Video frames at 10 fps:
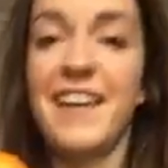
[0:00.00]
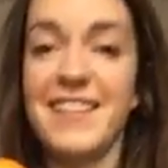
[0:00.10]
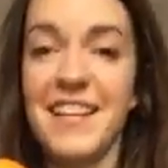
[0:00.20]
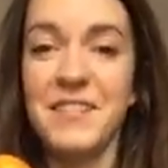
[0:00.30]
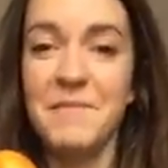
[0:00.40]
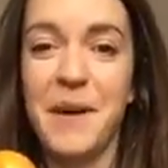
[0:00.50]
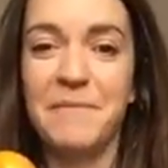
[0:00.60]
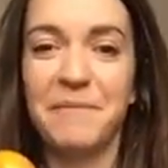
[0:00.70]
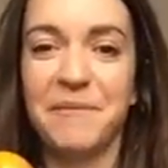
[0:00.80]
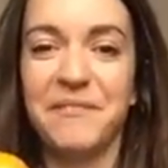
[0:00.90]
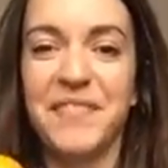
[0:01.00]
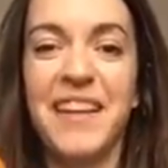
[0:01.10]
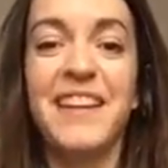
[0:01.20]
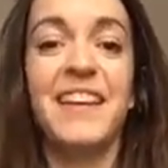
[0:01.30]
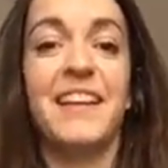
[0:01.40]
a satsuma.
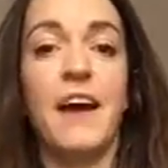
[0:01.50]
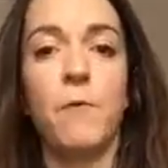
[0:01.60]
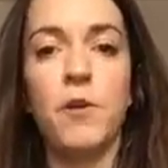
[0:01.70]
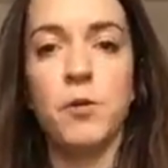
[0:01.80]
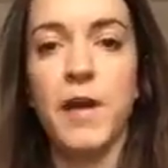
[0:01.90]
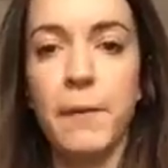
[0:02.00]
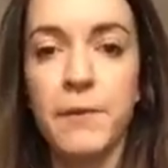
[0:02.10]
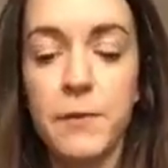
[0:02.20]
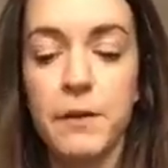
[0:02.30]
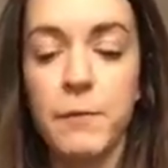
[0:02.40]
Now watch what happens when I